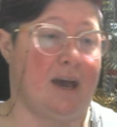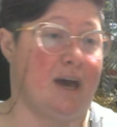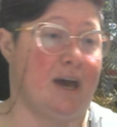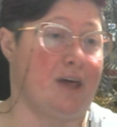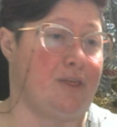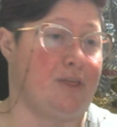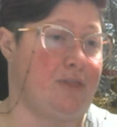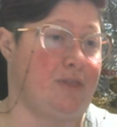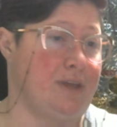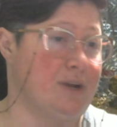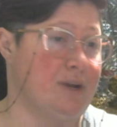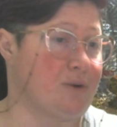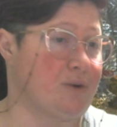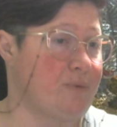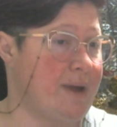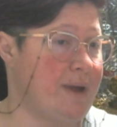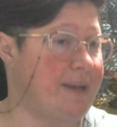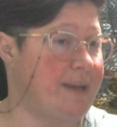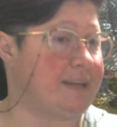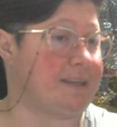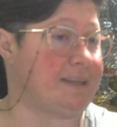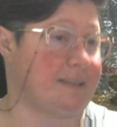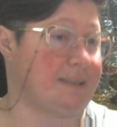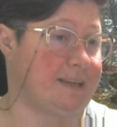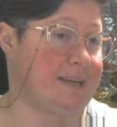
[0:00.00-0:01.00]

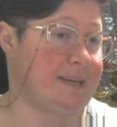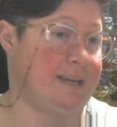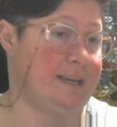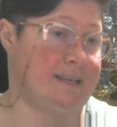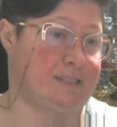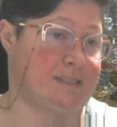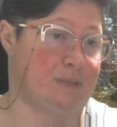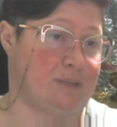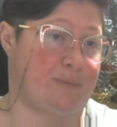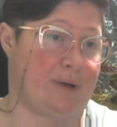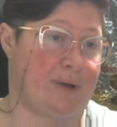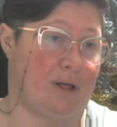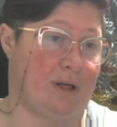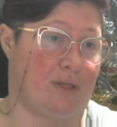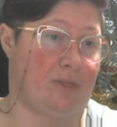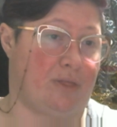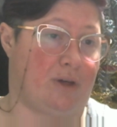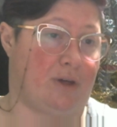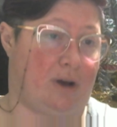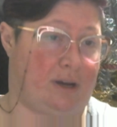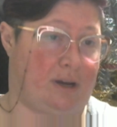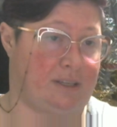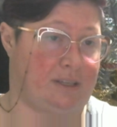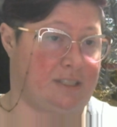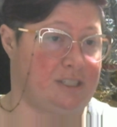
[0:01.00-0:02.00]
Theoretically, Isabel
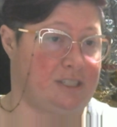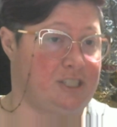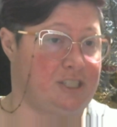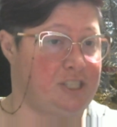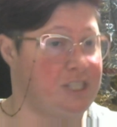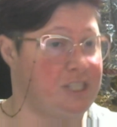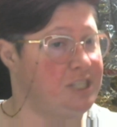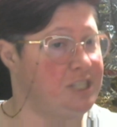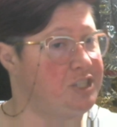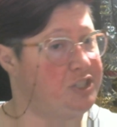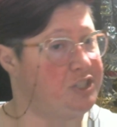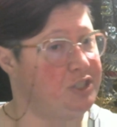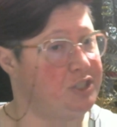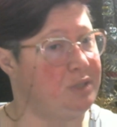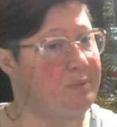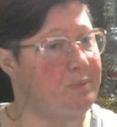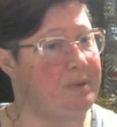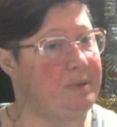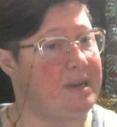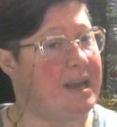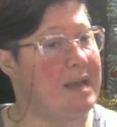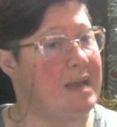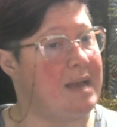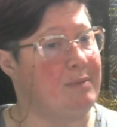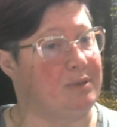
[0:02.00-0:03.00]
thought, she should
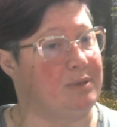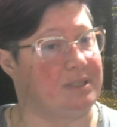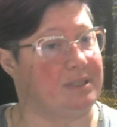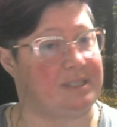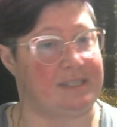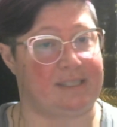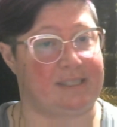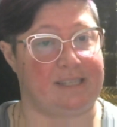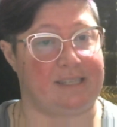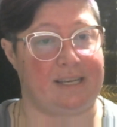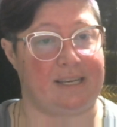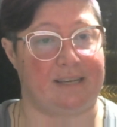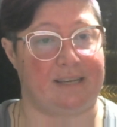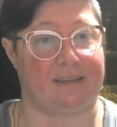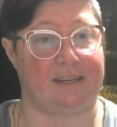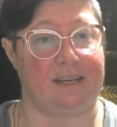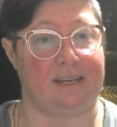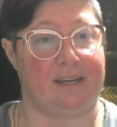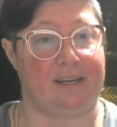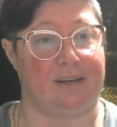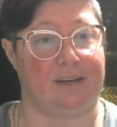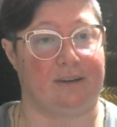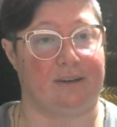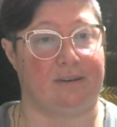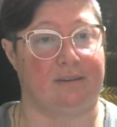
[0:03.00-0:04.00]
be able to see and
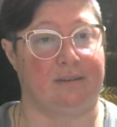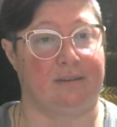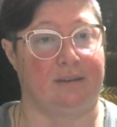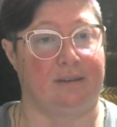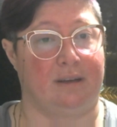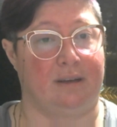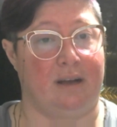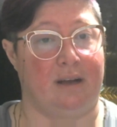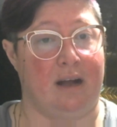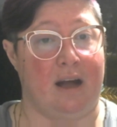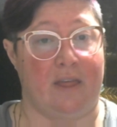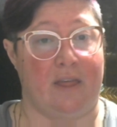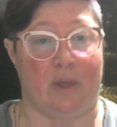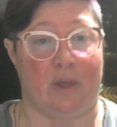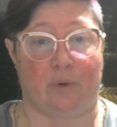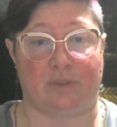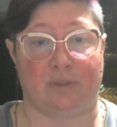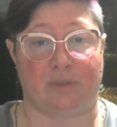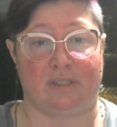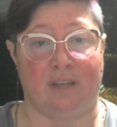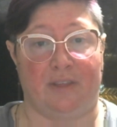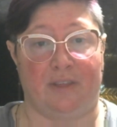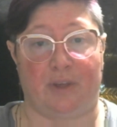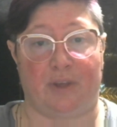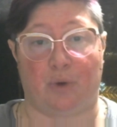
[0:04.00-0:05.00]
hear. There
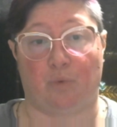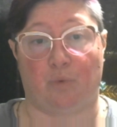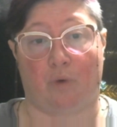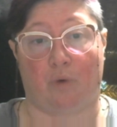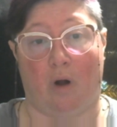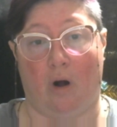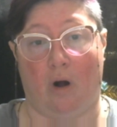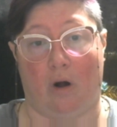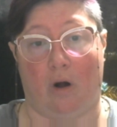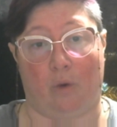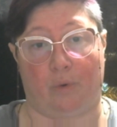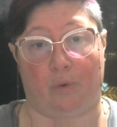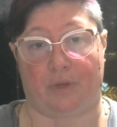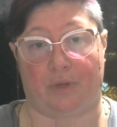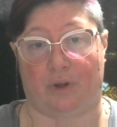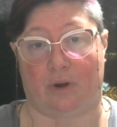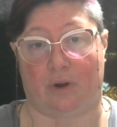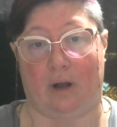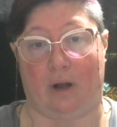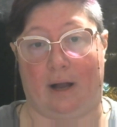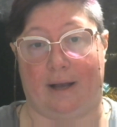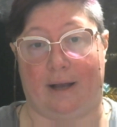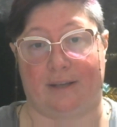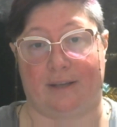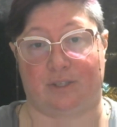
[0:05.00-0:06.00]
was nothing wrong with her
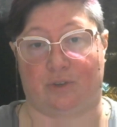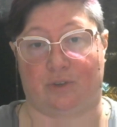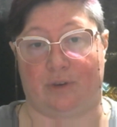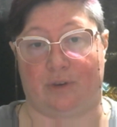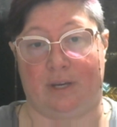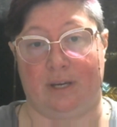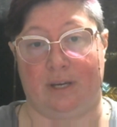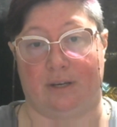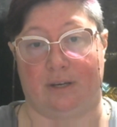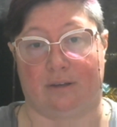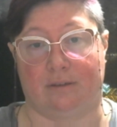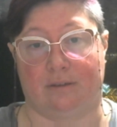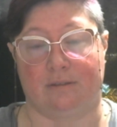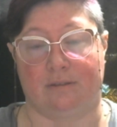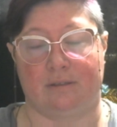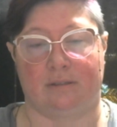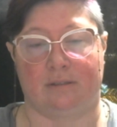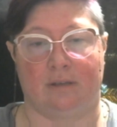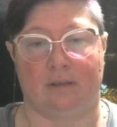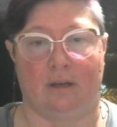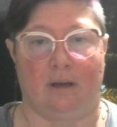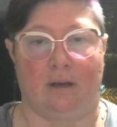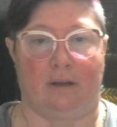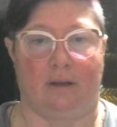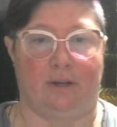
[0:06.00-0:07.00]
eyes or
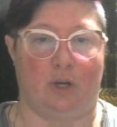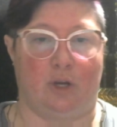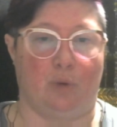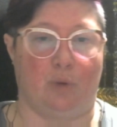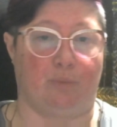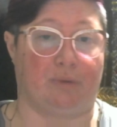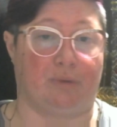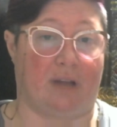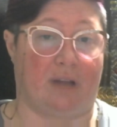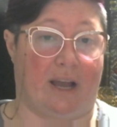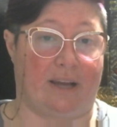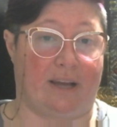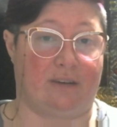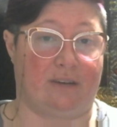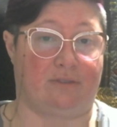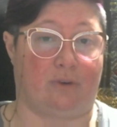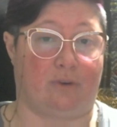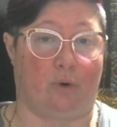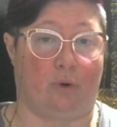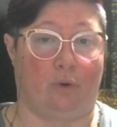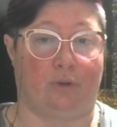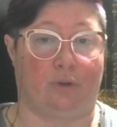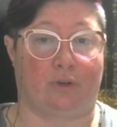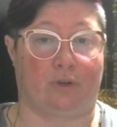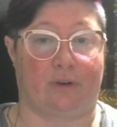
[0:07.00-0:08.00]
ears, no
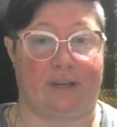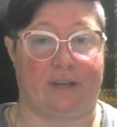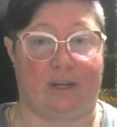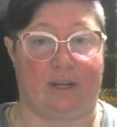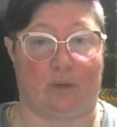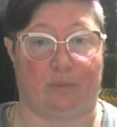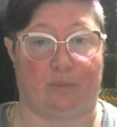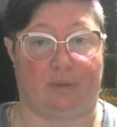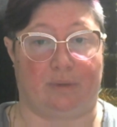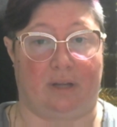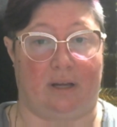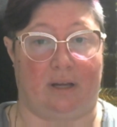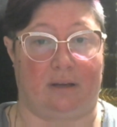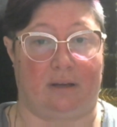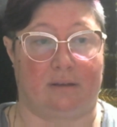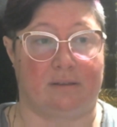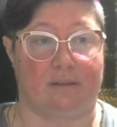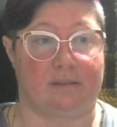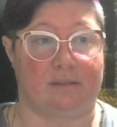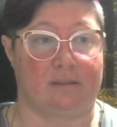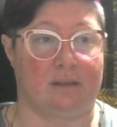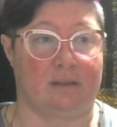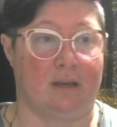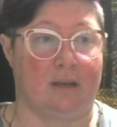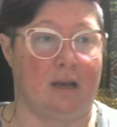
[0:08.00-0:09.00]
blindfold or
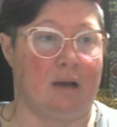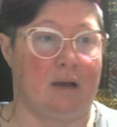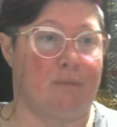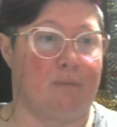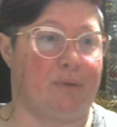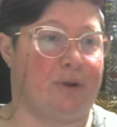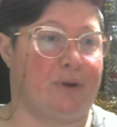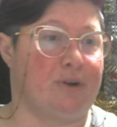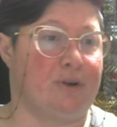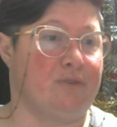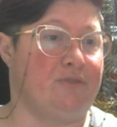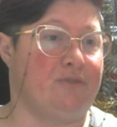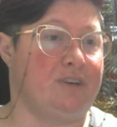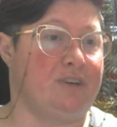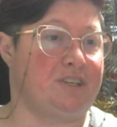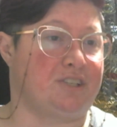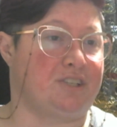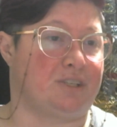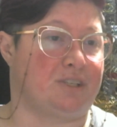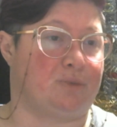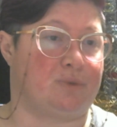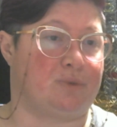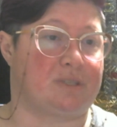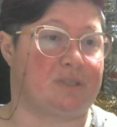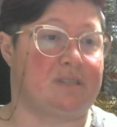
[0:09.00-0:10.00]
earplugs, but her
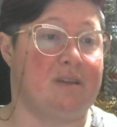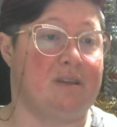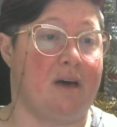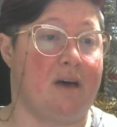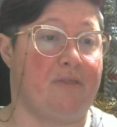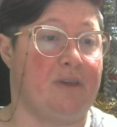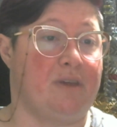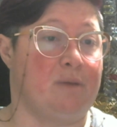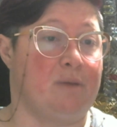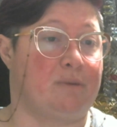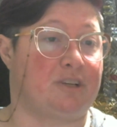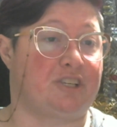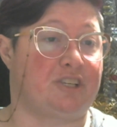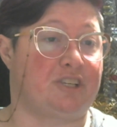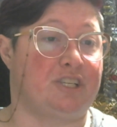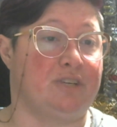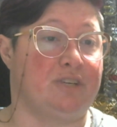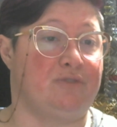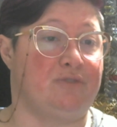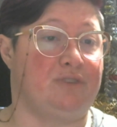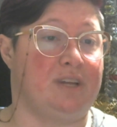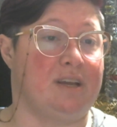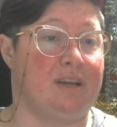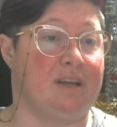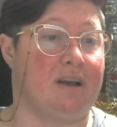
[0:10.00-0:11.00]
vision was nothing but
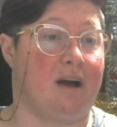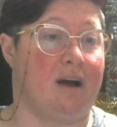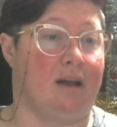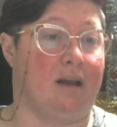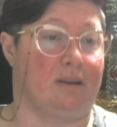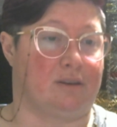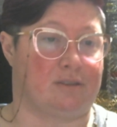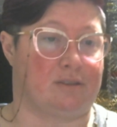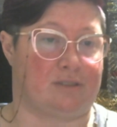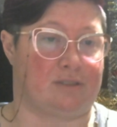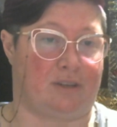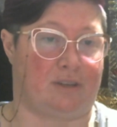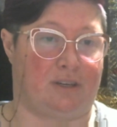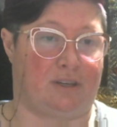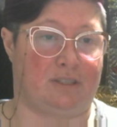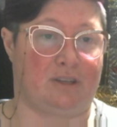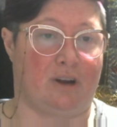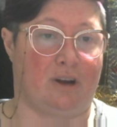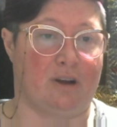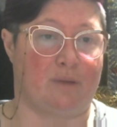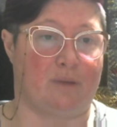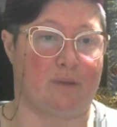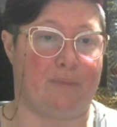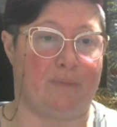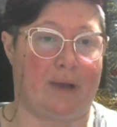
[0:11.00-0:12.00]
shifting colors on a
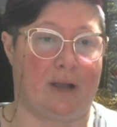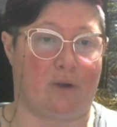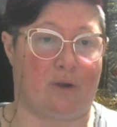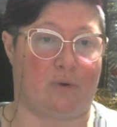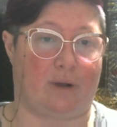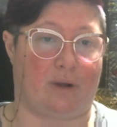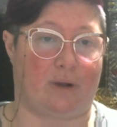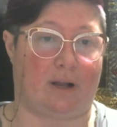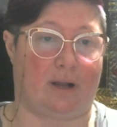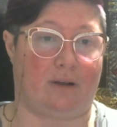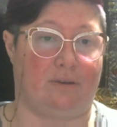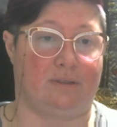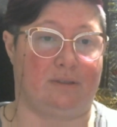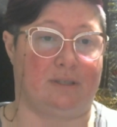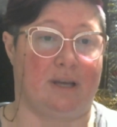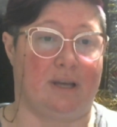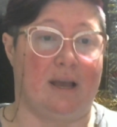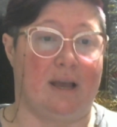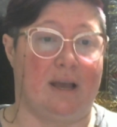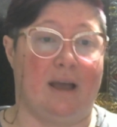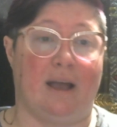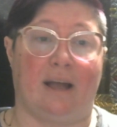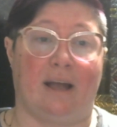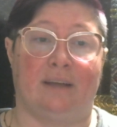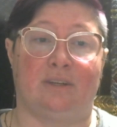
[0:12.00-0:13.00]
dark background,
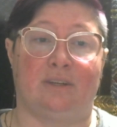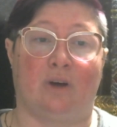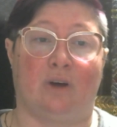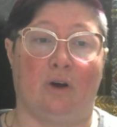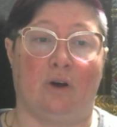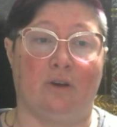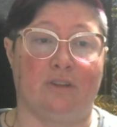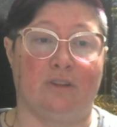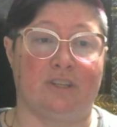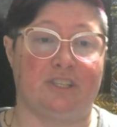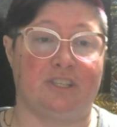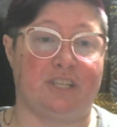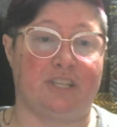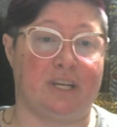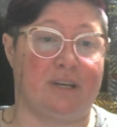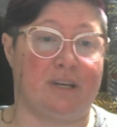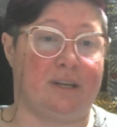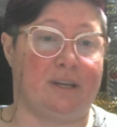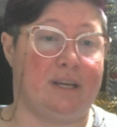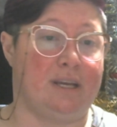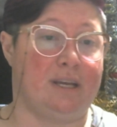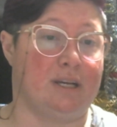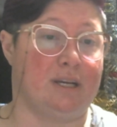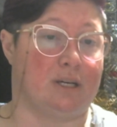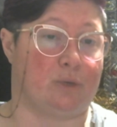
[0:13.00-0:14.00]
and all that she
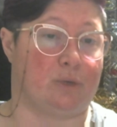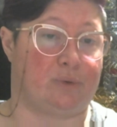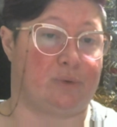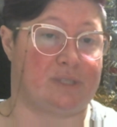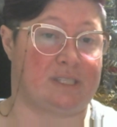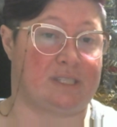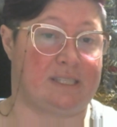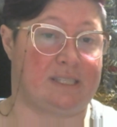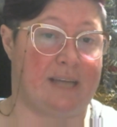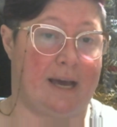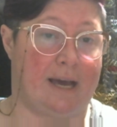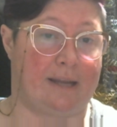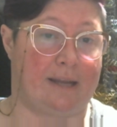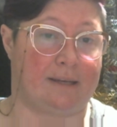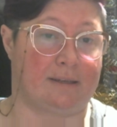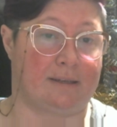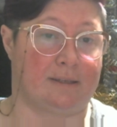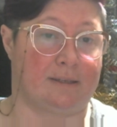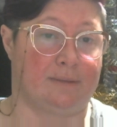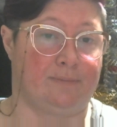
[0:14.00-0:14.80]
could hear was static.